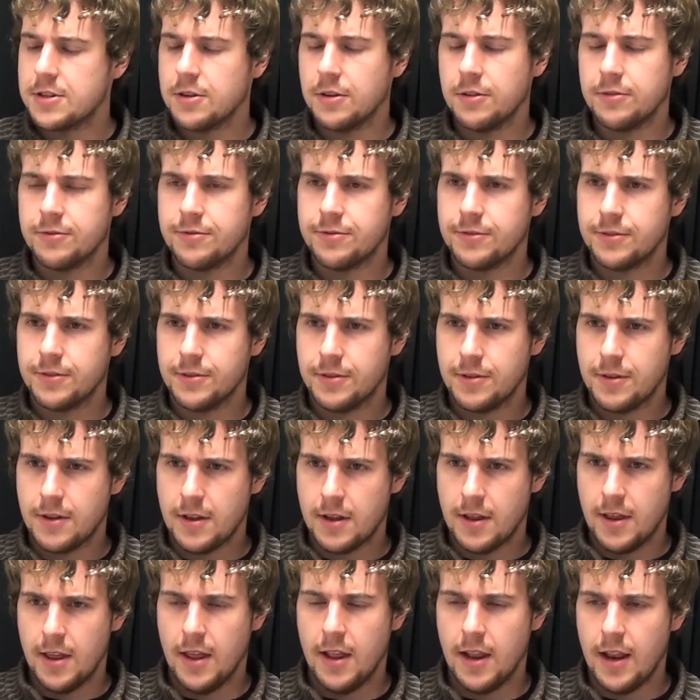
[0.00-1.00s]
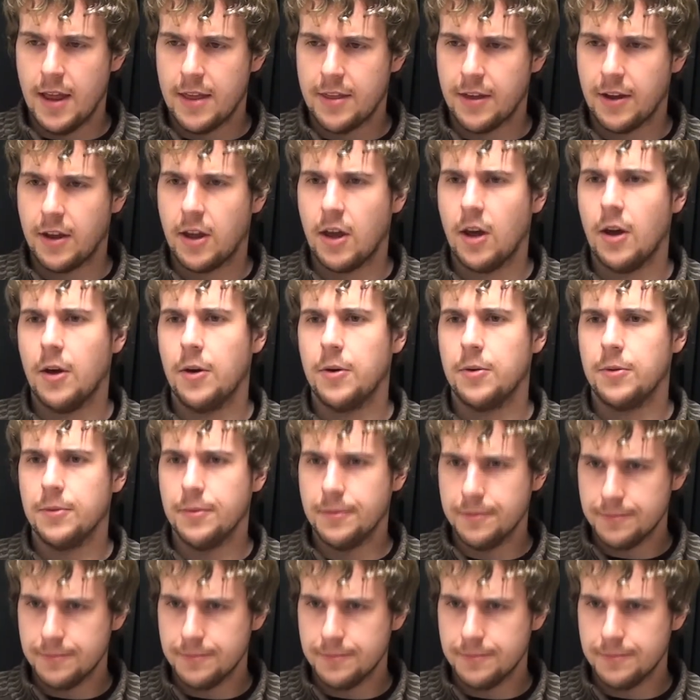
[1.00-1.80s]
of a leather coat,